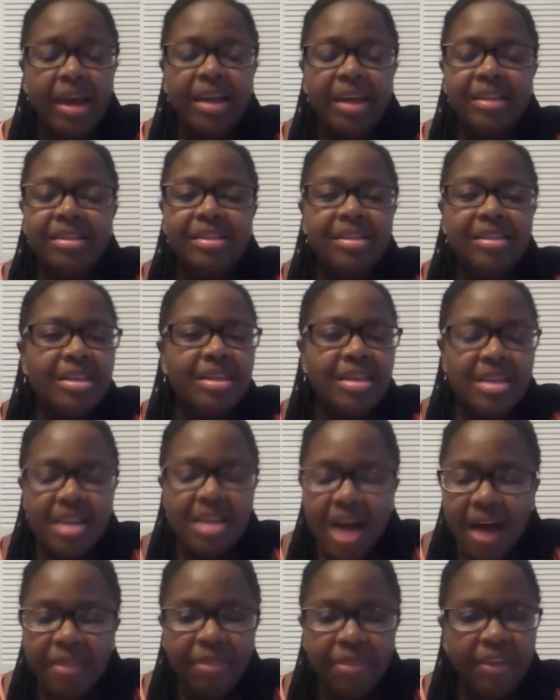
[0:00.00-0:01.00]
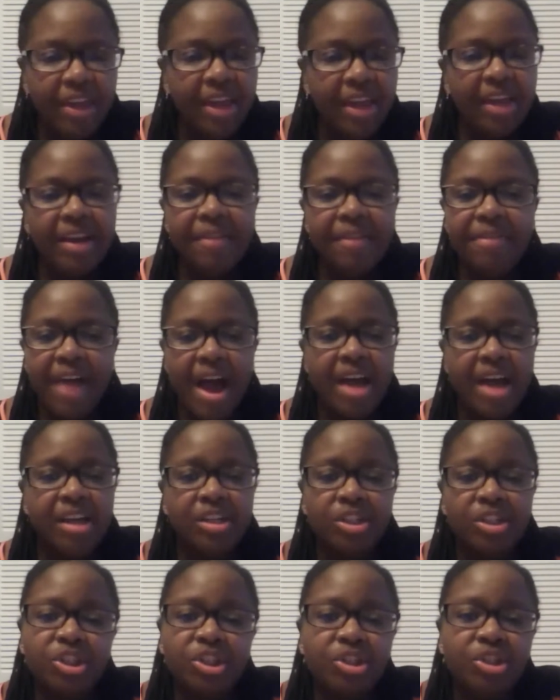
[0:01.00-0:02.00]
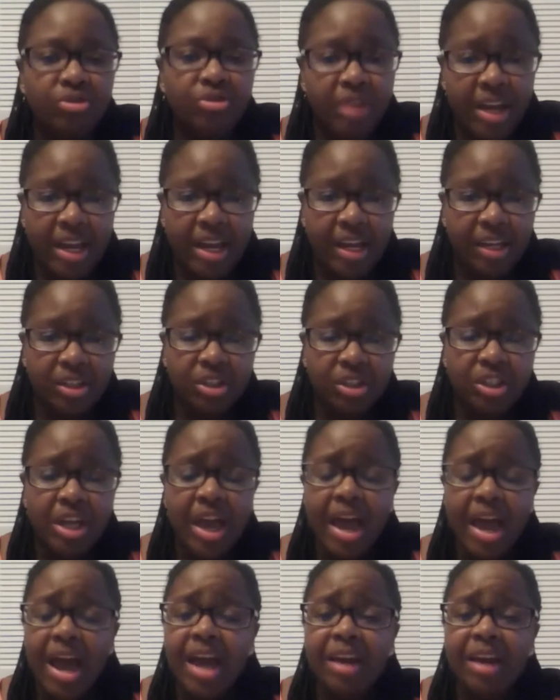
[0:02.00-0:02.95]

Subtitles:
It's nothing that is strange.